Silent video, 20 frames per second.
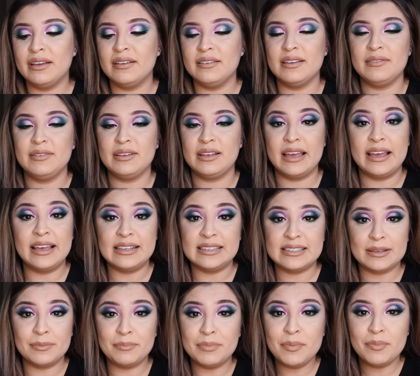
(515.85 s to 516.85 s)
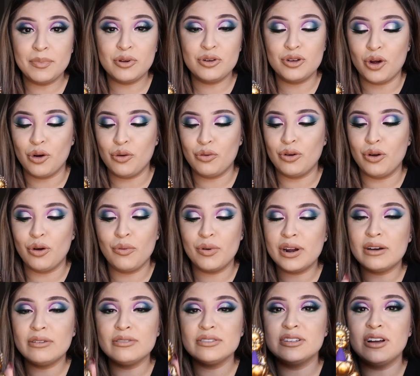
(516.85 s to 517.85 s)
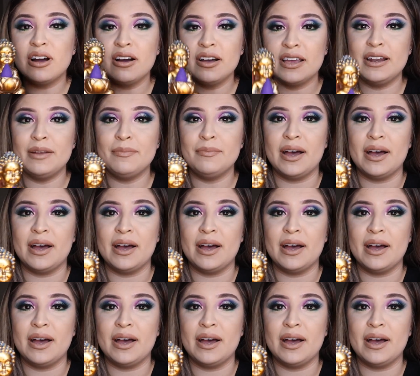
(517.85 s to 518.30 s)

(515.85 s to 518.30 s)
in case some people don't know what I was talking